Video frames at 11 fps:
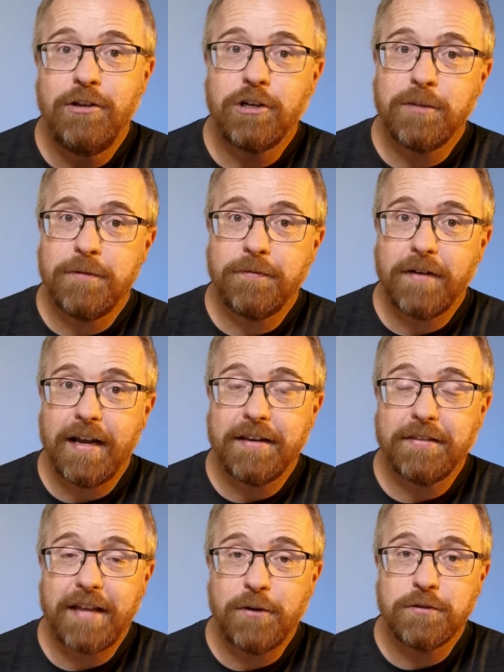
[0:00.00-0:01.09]
You could be fined
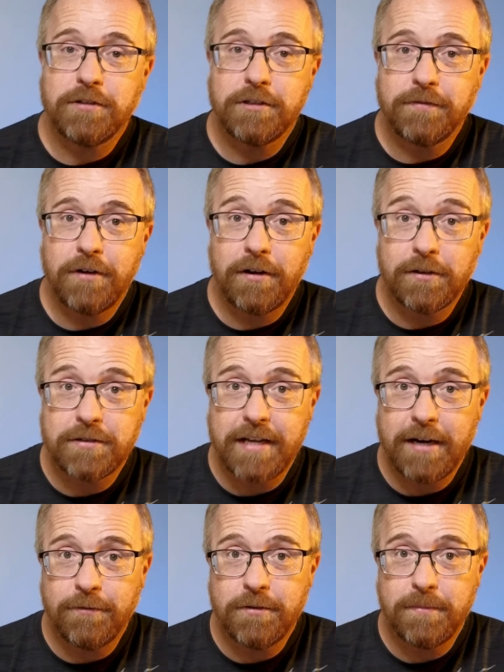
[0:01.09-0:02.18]
thousands of dollars
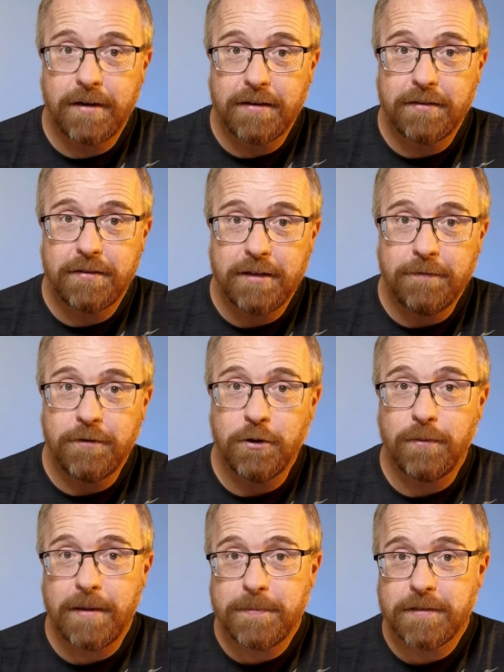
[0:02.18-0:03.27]
every month if your
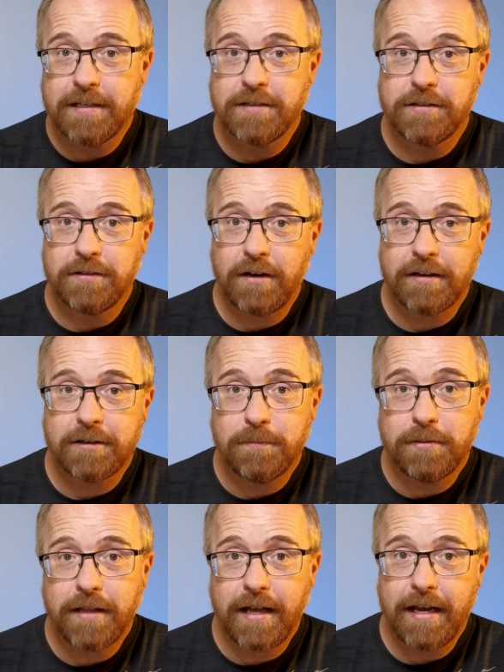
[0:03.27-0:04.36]
website does not
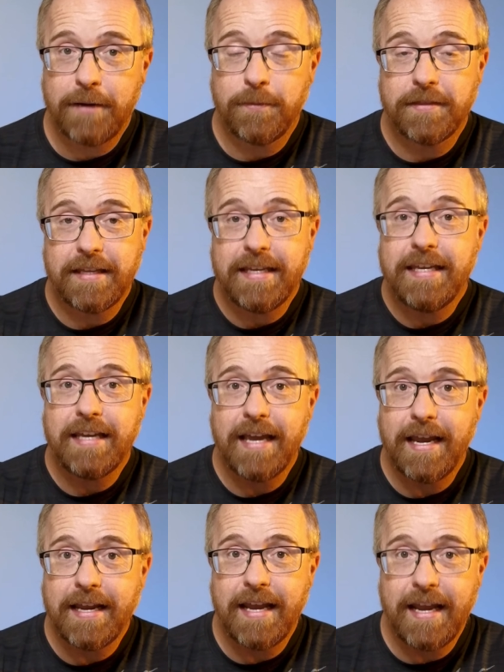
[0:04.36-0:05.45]
comply with the
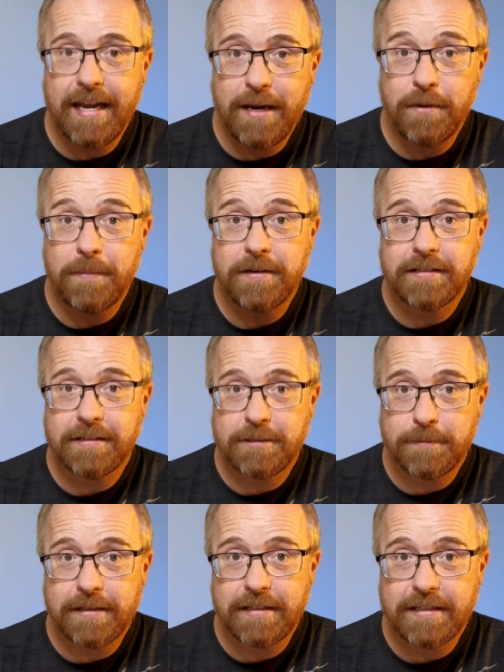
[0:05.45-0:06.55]
EAA web
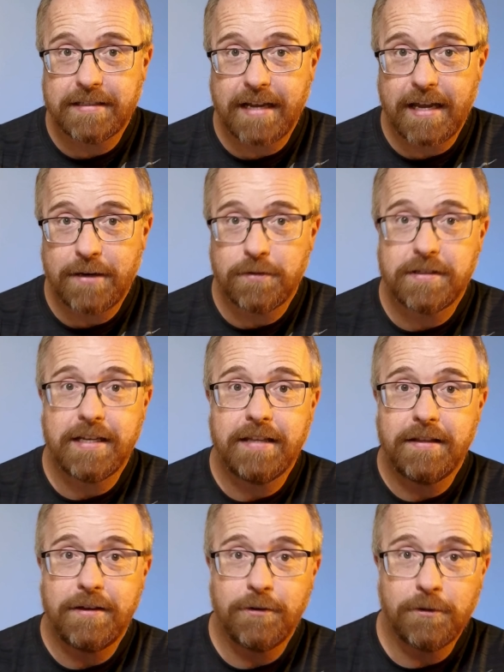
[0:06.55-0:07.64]
accessibility standards in
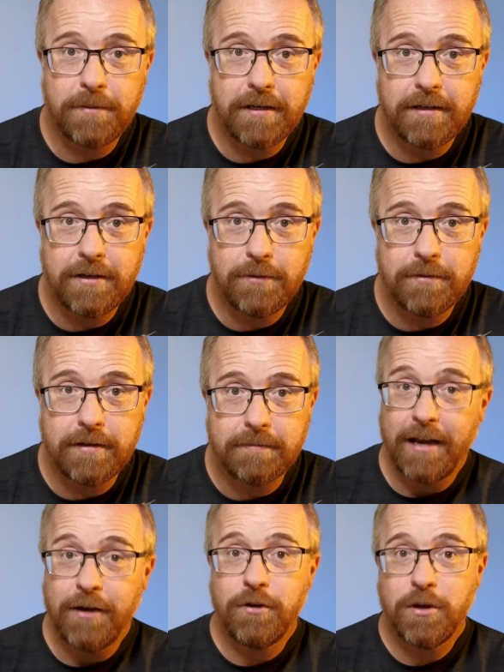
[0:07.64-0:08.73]
the European Union.
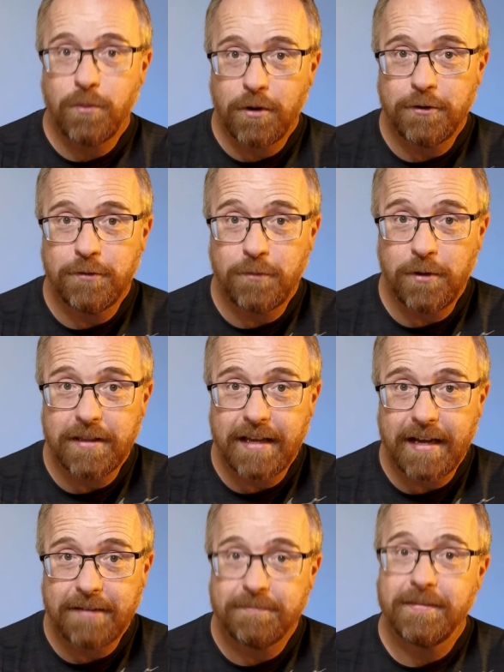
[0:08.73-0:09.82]
I know you want to avoid
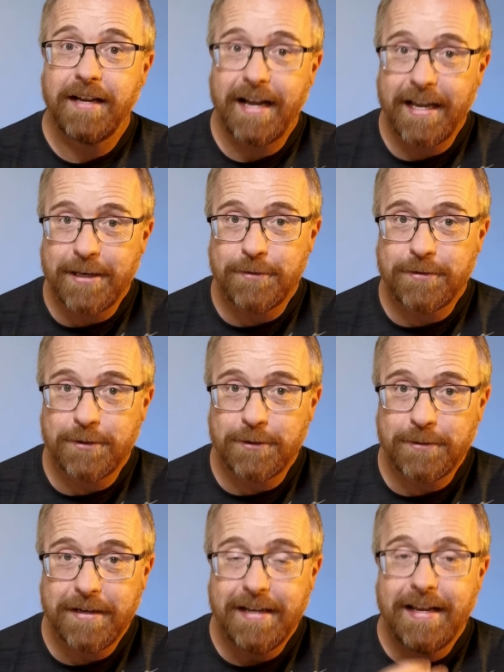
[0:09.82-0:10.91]
that. I do
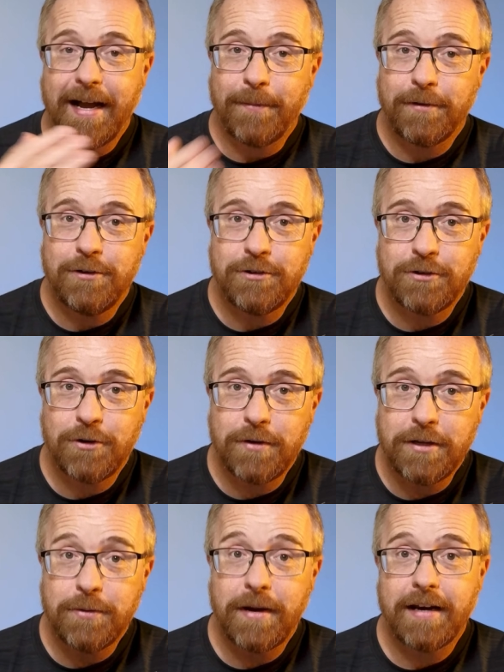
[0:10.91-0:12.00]
too. I'm going to show
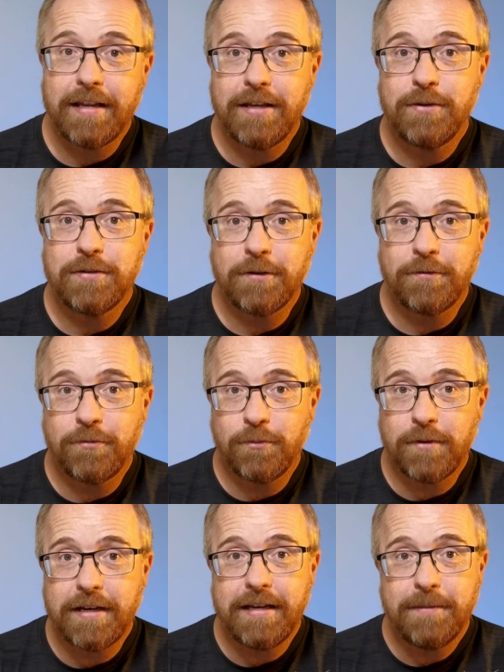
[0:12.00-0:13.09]
you how to use a
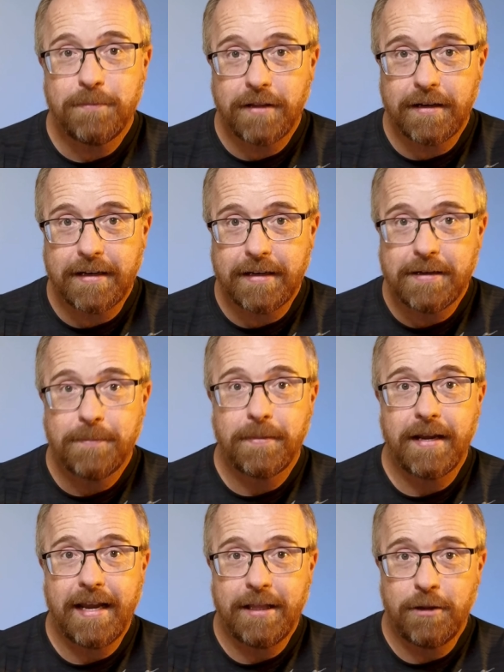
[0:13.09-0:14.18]
free plugin
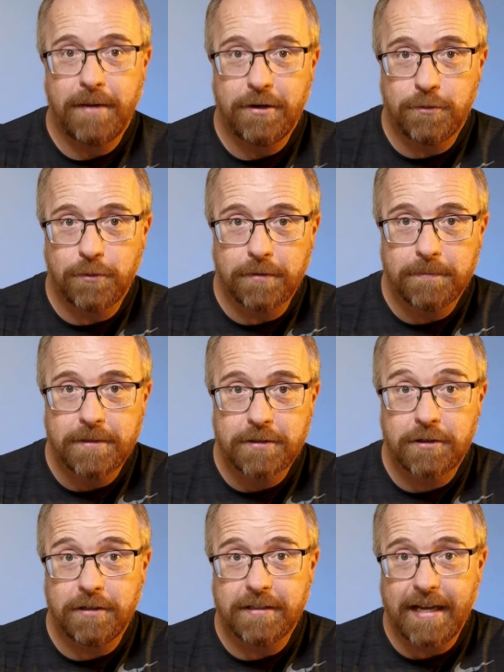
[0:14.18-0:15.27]
by Elementor. It's
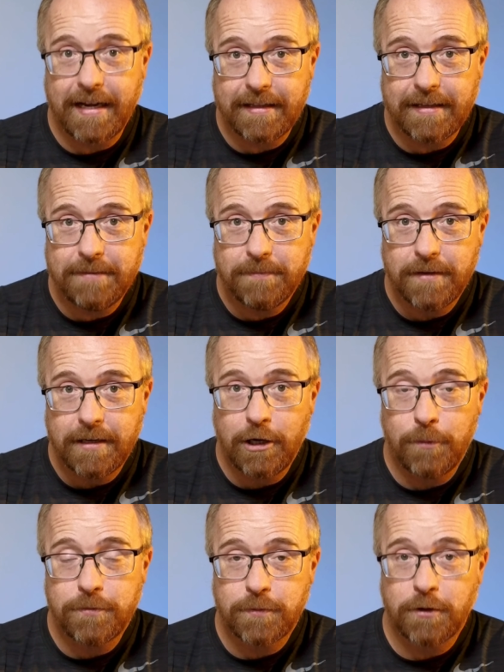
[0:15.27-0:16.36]
called Ally. It
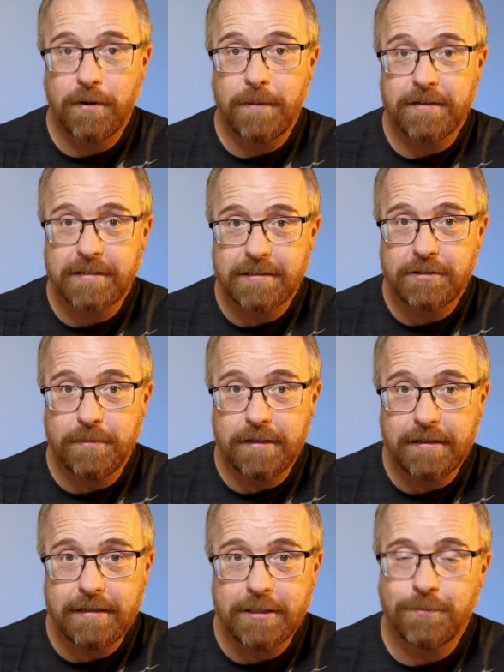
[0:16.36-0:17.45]
helps with your web
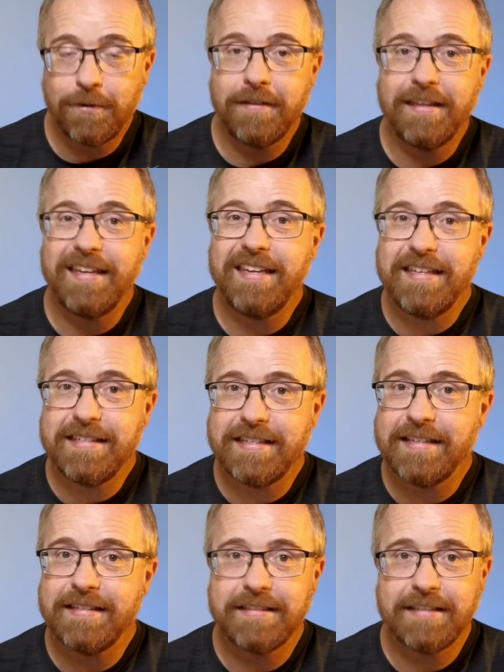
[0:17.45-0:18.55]
accessibility. It's probably the
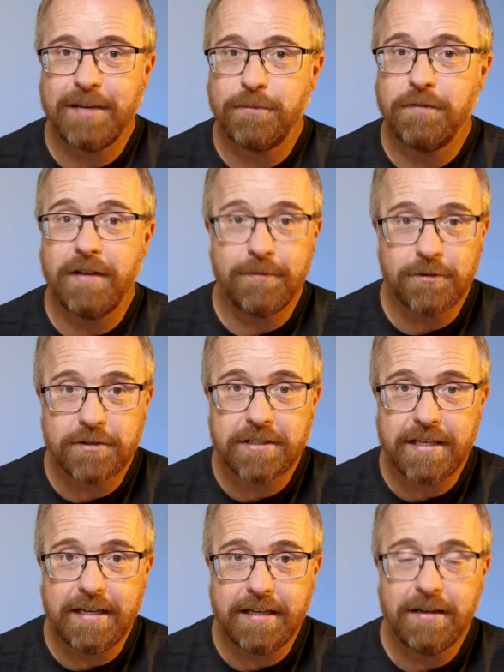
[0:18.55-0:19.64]
easiest setup you've ever
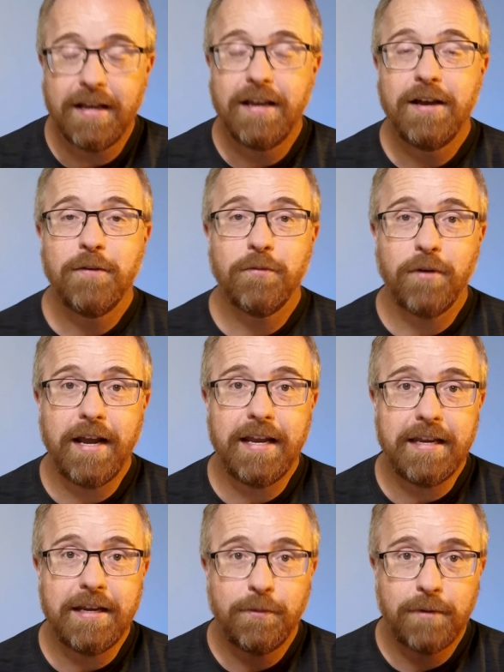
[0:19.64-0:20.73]
seen for
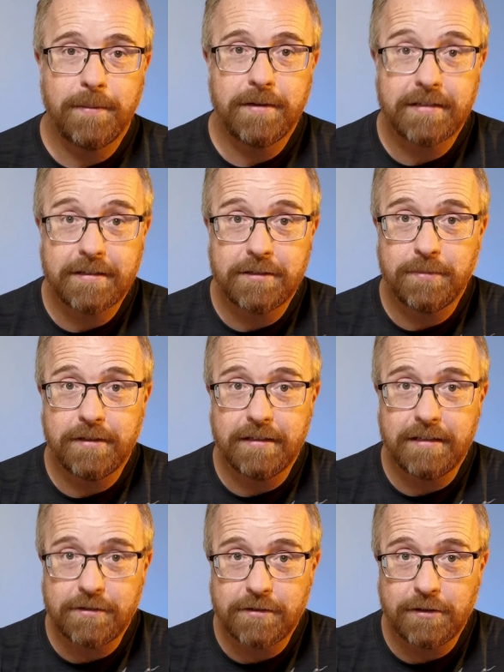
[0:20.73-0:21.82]
any web
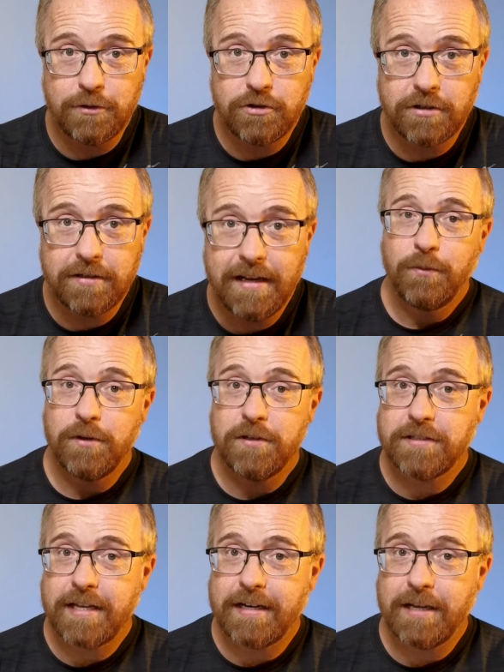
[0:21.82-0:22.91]
accessibility solution. We'll
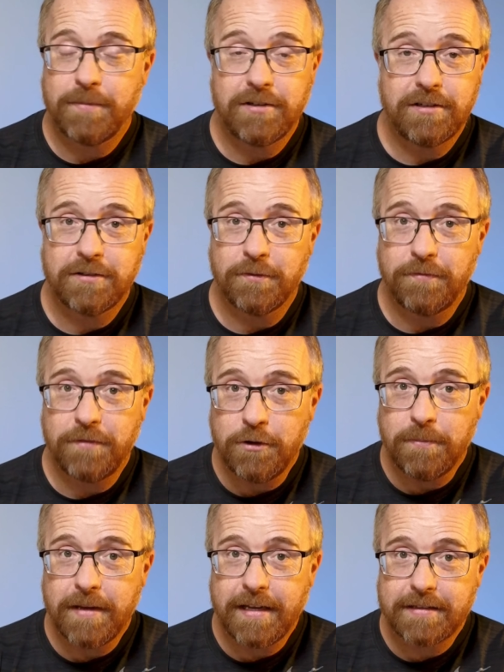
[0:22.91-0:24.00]
set it up in just a few
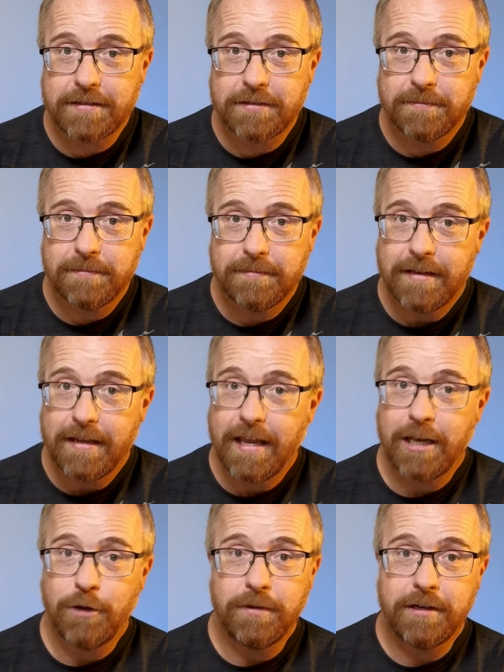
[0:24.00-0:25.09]
minutes
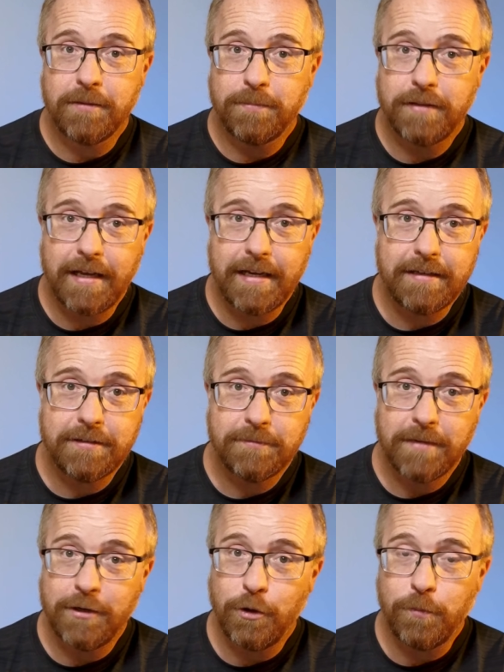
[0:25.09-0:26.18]
and you'll be compliant
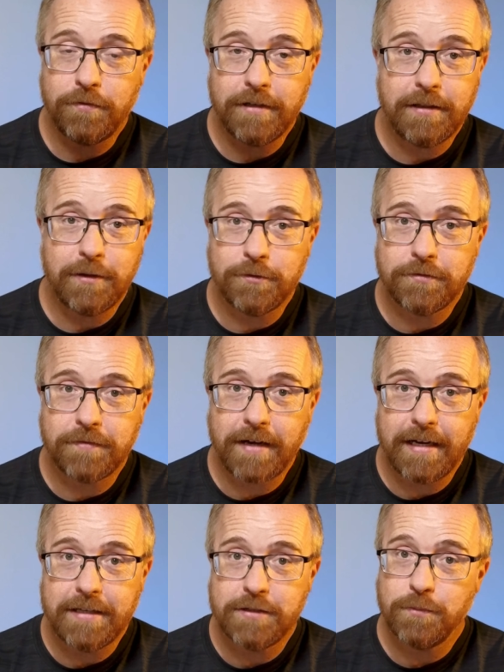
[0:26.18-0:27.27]
and hopefully those
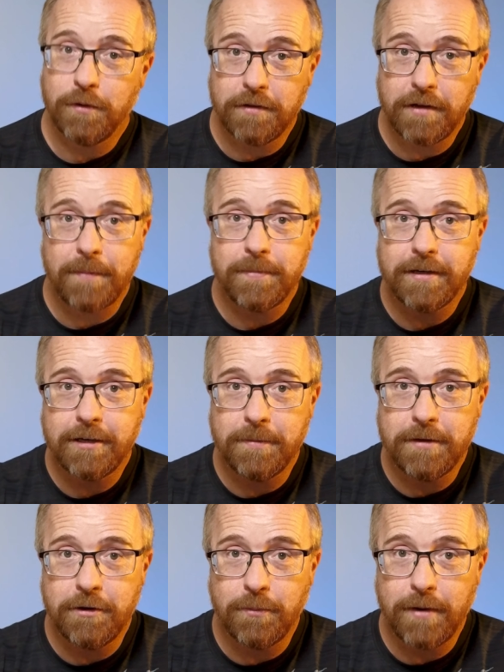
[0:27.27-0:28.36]
fines will not be
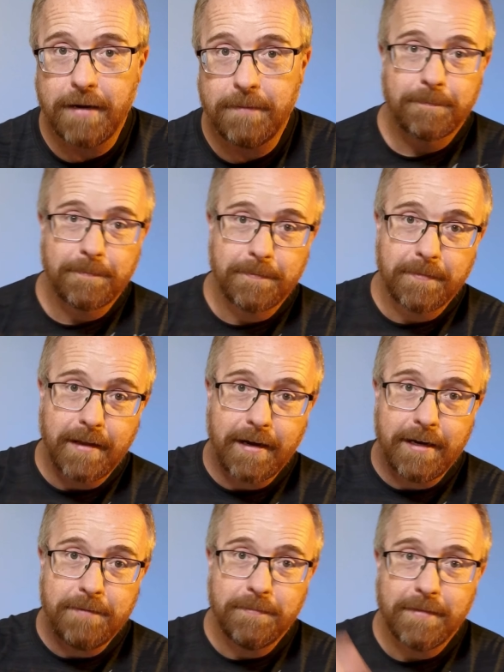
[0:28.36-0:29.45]
coming your way.
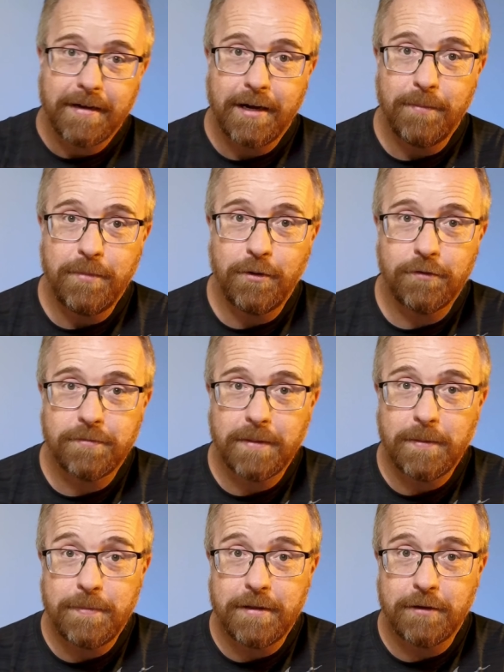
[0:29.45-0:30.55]
Hi, I'm Bjorn from
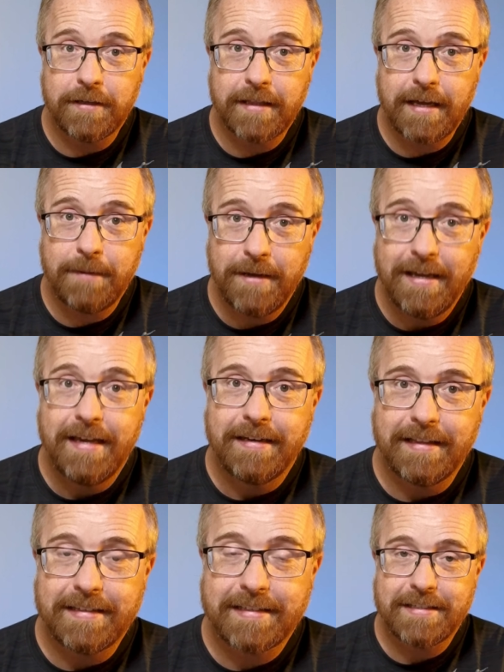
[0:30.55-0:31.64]
WP Learning Lab. Now
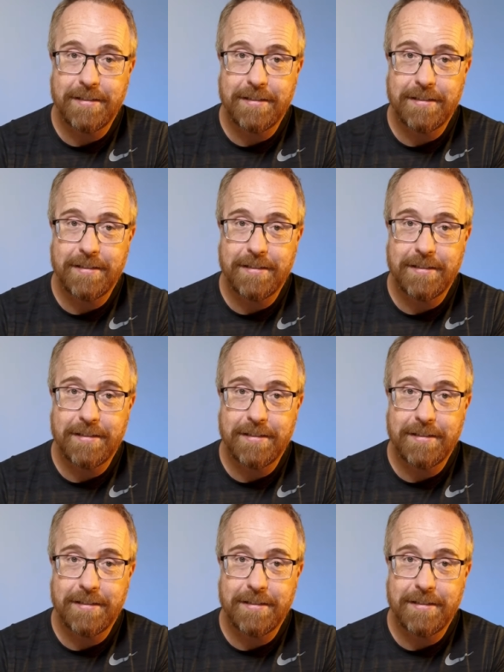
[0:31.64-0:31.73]
let's get